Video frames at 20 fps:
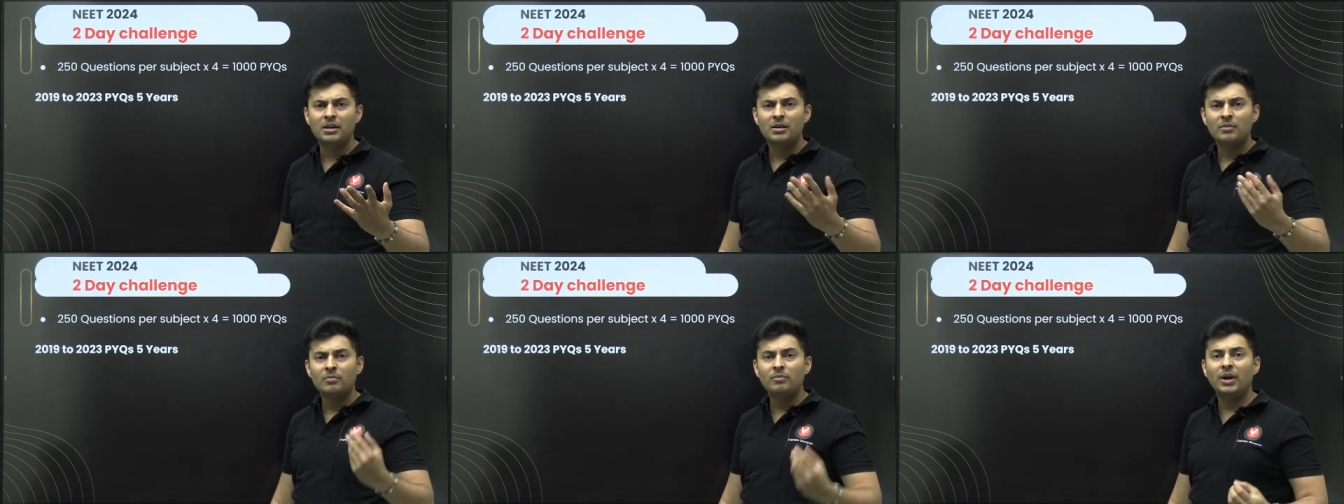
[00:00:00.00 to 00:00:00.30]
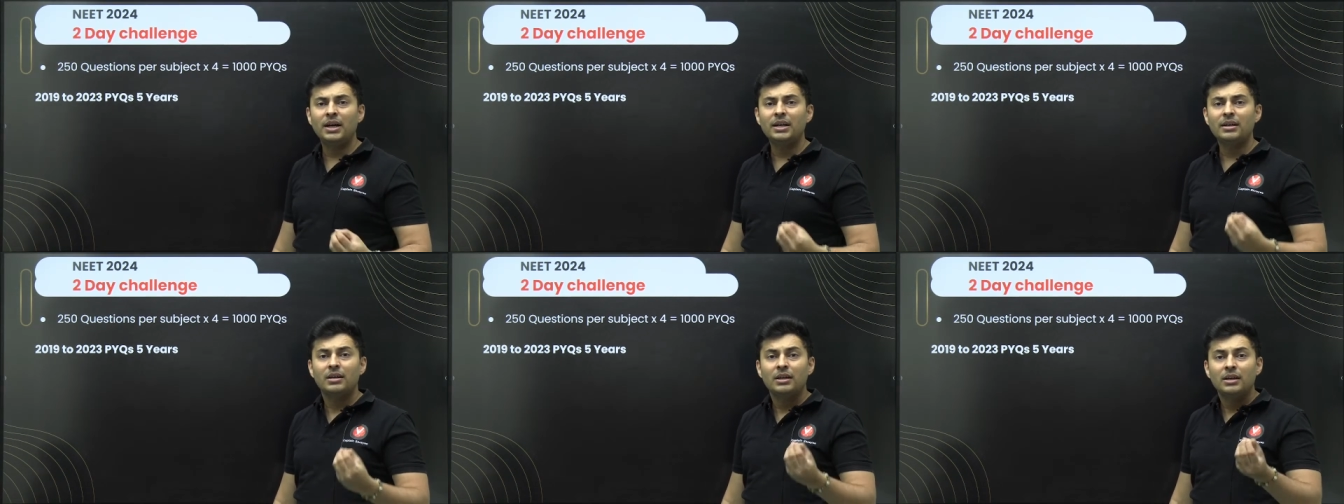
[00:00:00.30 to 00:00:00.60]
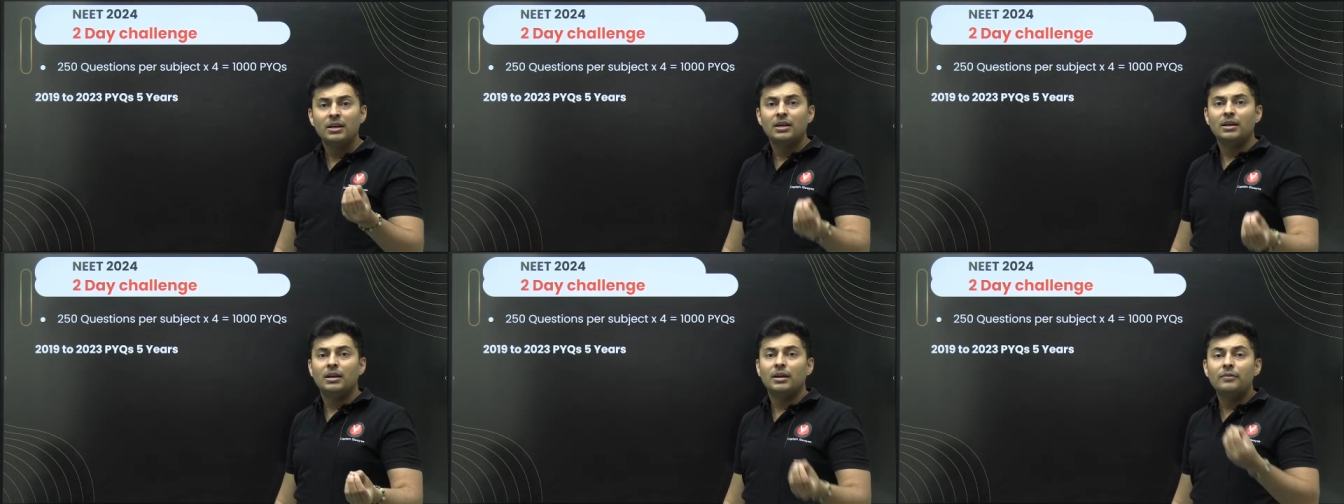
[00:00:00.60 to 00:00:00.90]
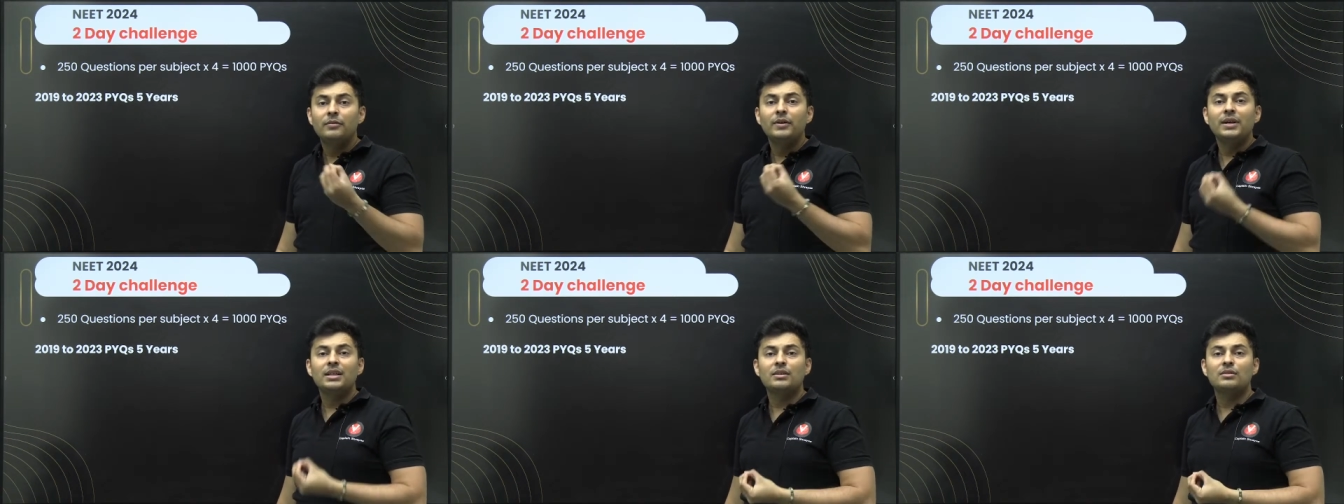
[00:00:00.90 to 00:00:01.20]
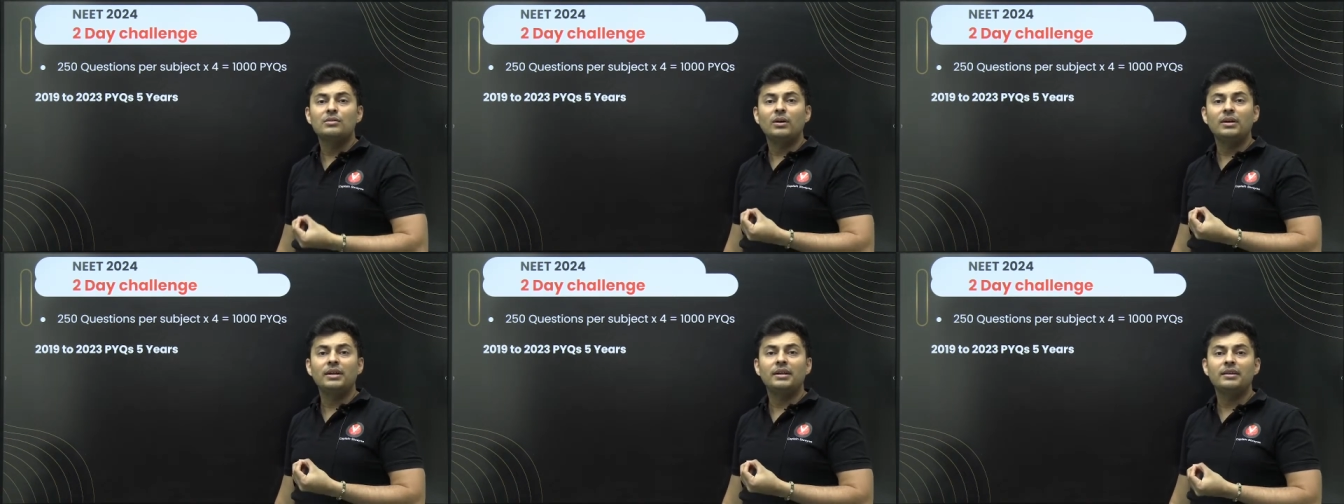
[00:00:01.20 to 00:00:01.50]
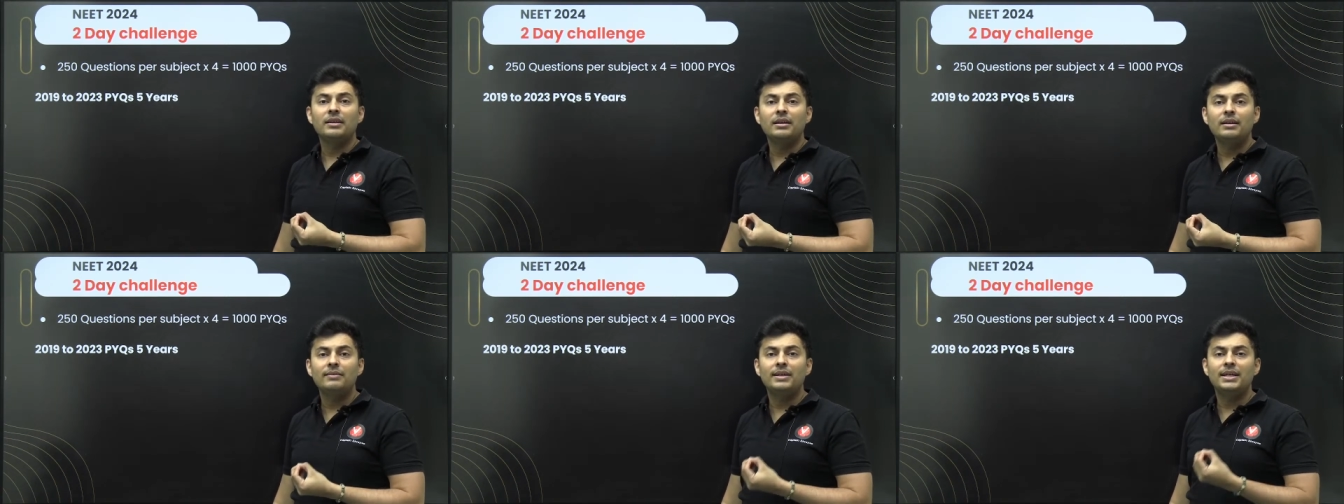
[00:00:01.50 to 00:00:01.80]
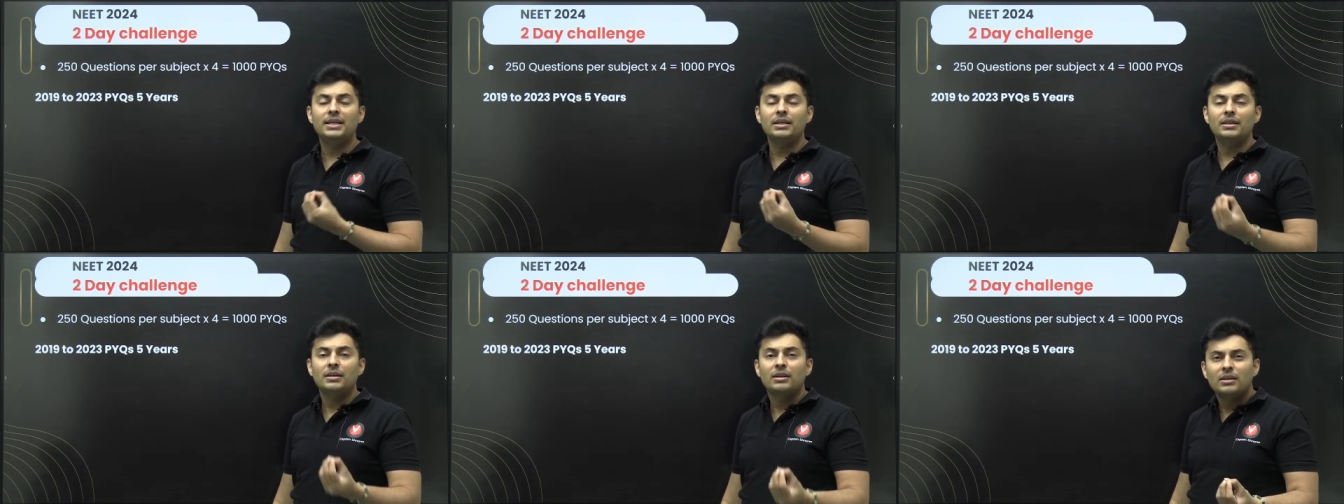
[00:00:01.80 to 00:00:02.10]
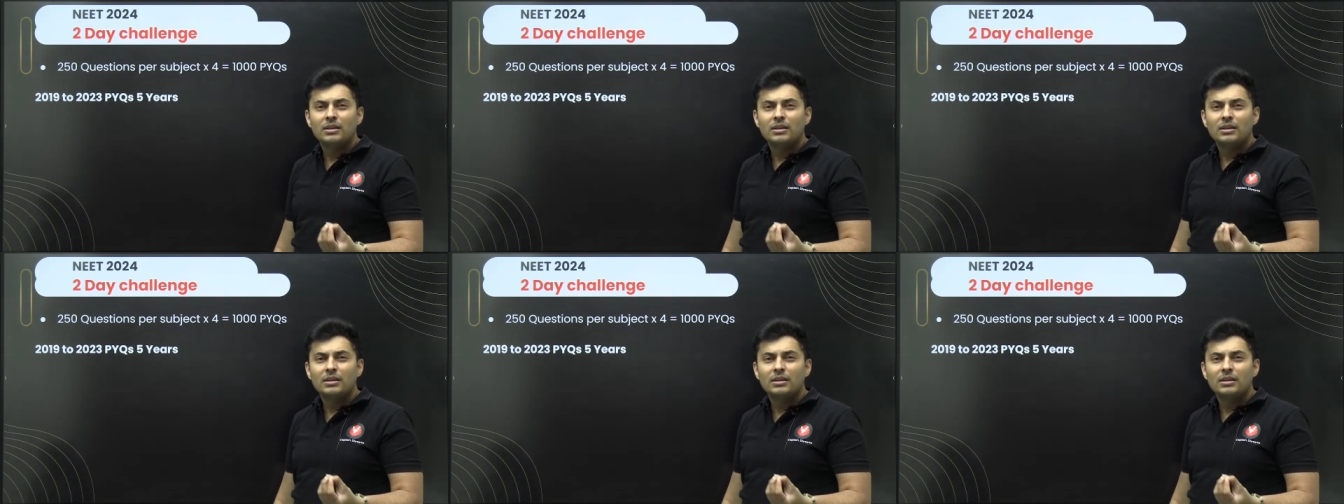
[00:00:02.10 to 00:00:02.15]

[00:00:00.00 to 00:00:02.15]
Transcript: But if it is not relevant,